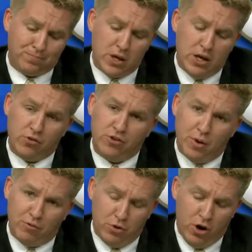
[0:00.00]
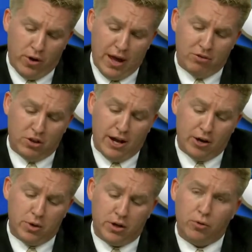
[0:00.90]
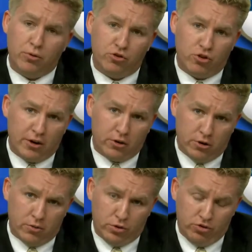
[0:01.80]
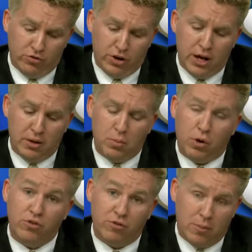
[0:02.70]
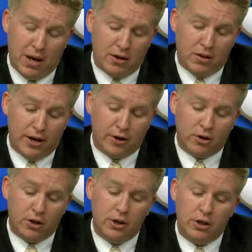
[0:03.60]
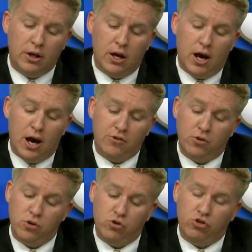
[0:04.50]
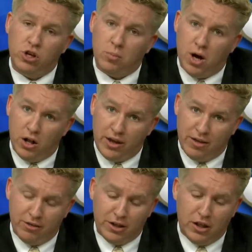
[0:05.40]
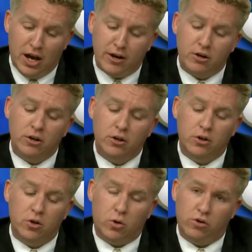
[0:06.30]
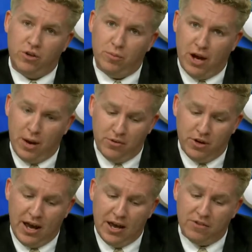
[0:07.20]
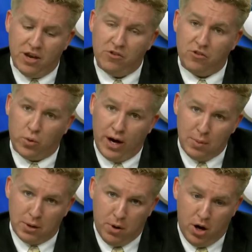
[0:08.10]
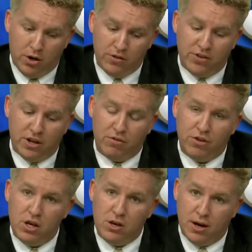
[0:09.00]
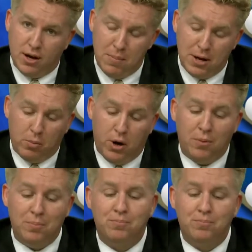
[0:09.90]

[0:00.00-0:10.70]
you know, some of them don't have a liner, but here with the Stryker Rejuvenate, most of them had a liner. So usually a polyethylene liner, or sometimes it has a ceramic ball instead of the metal ball.